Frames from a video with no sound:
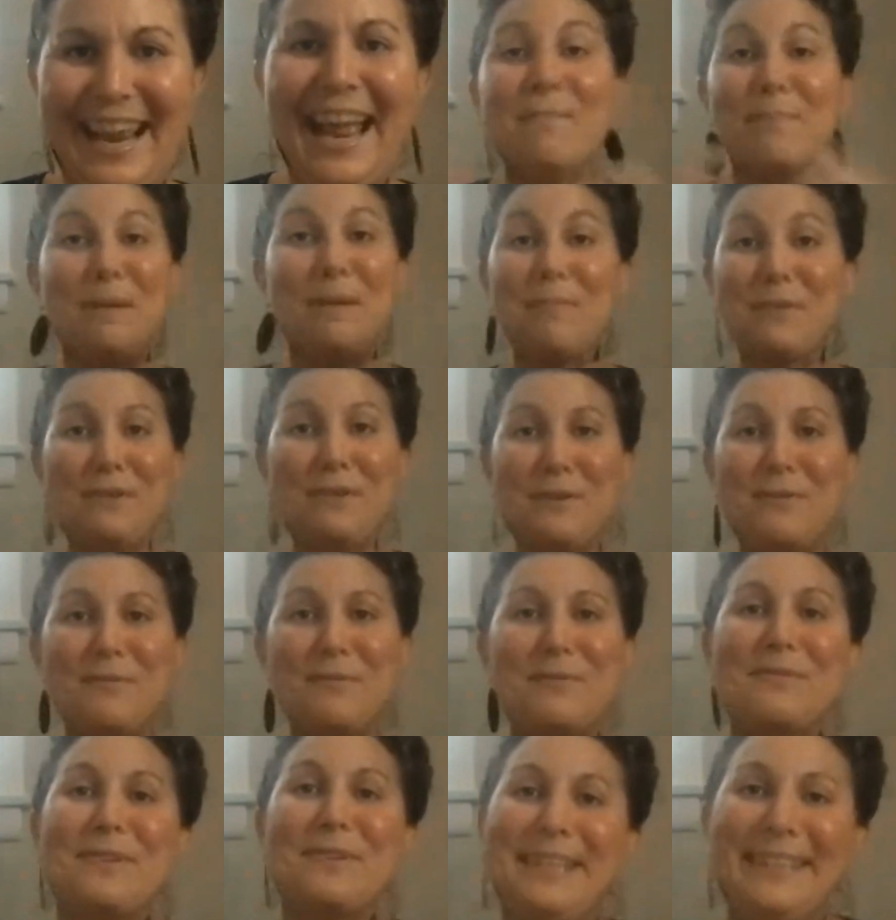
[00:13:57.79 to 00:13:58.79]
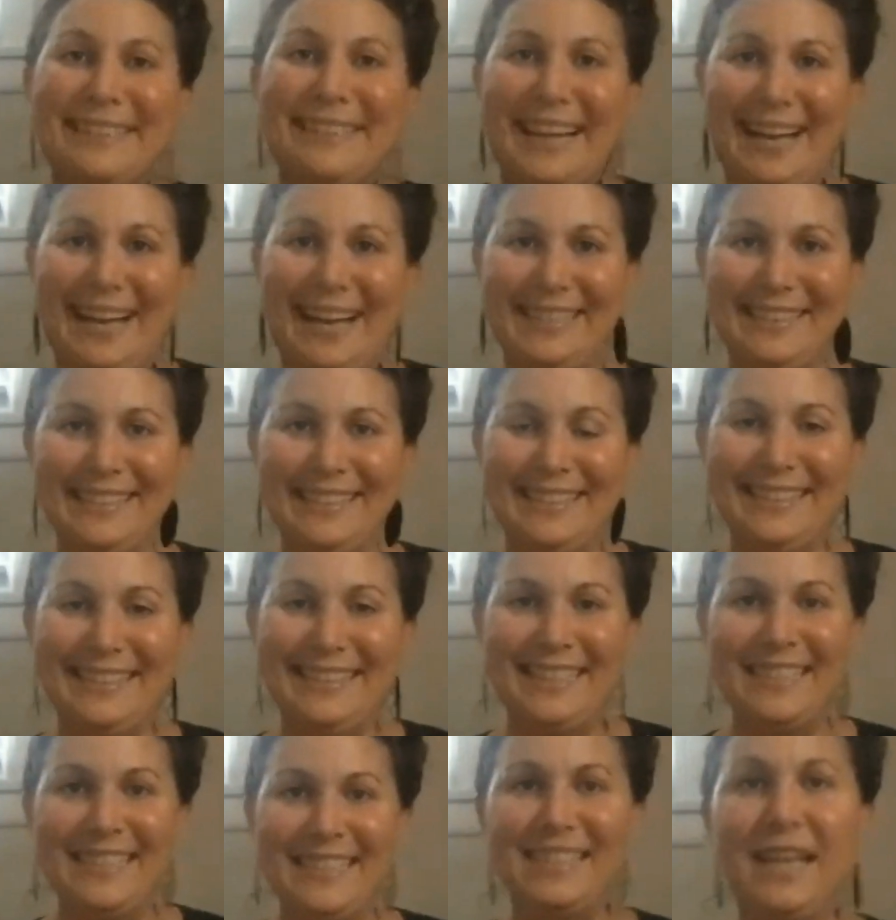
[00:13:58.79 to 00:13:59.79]
People don't realize
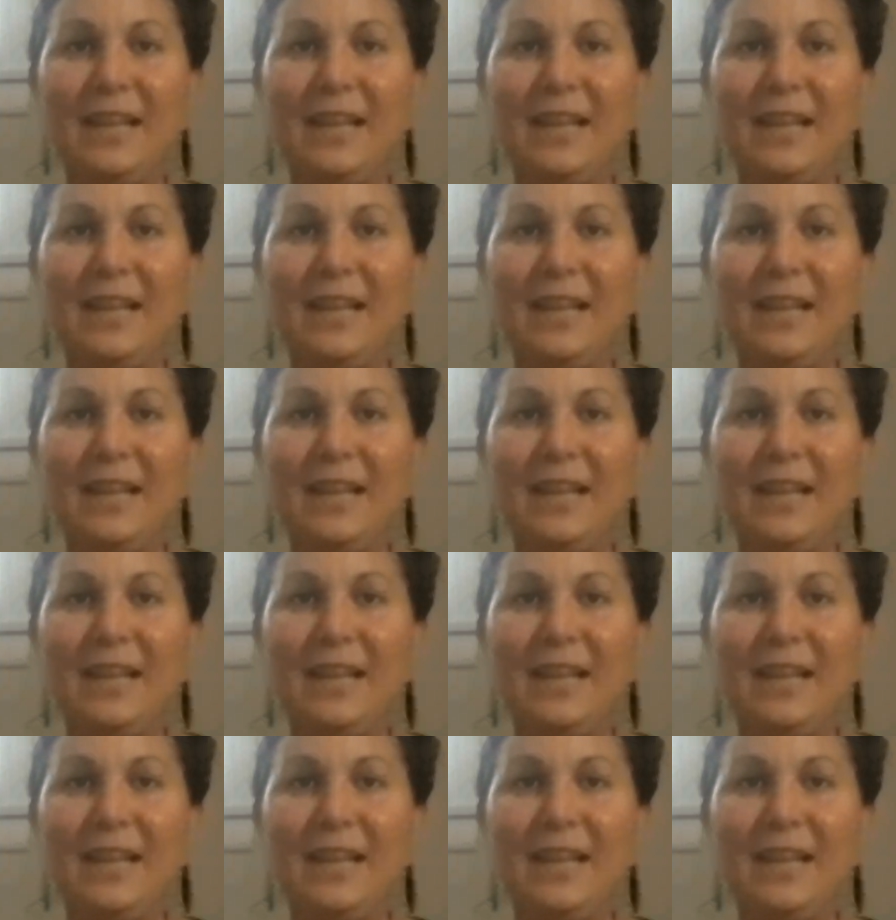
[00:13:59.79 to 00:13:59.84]
this.